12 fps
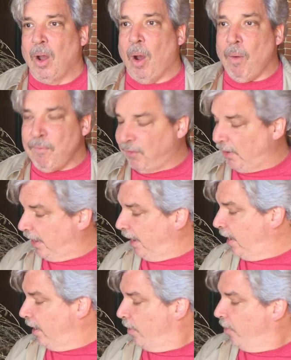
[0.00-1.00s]

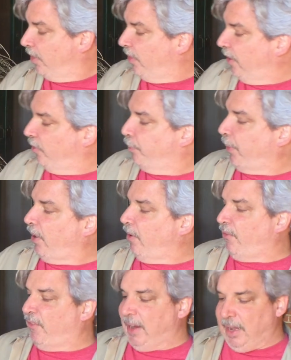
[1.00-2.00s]
hopefully, with these
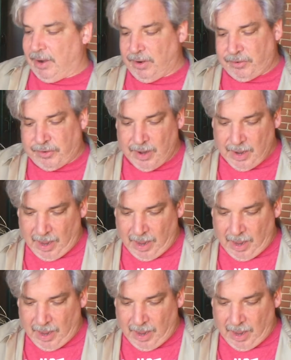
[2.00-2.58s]
bird feeders,